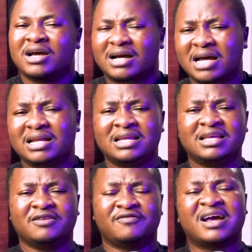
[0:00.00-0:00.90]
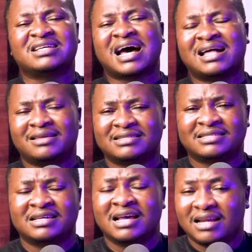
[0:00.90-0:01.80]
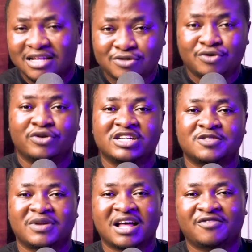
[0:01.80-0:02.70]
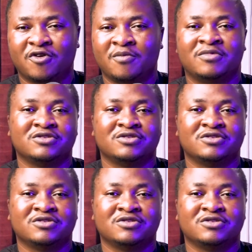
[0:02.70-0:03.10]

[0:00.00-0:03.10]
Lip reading: Kindly invite others. Let's grow this platform